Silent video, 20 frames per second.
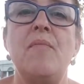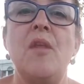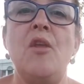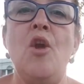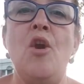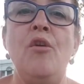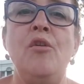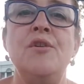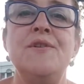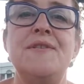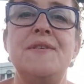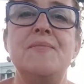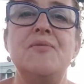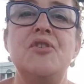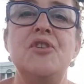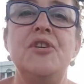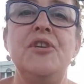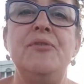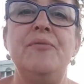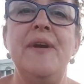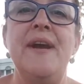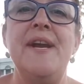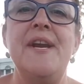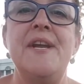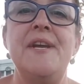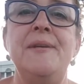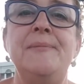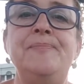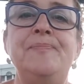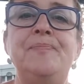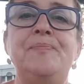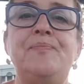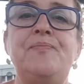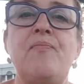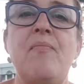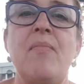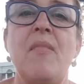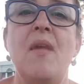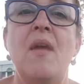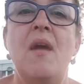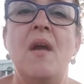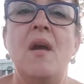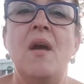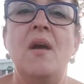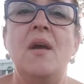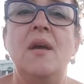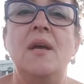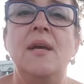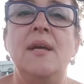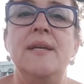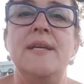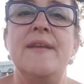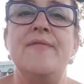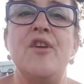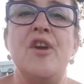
You're awesome too, Rita. You've